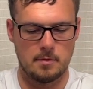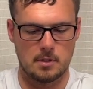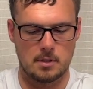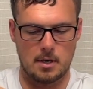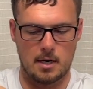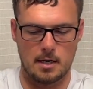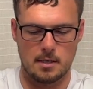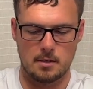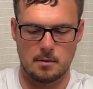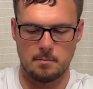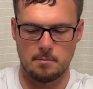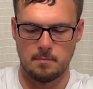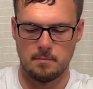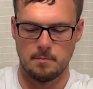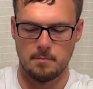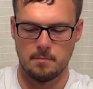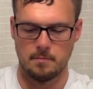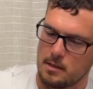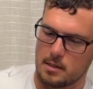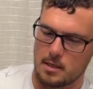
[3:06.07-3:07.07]
It's awesome.
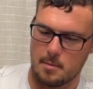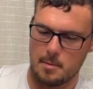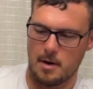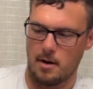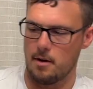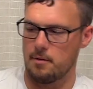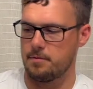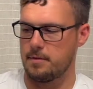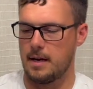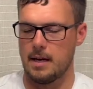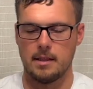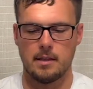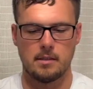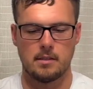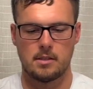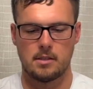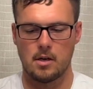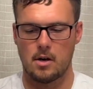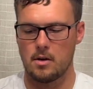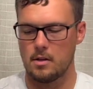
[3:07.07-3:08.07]
Somehow I found the
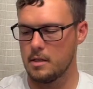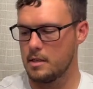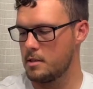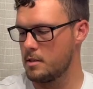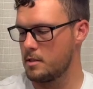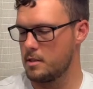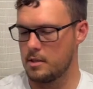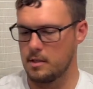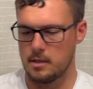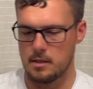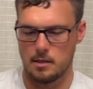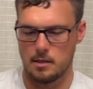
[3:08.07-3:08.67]
dullest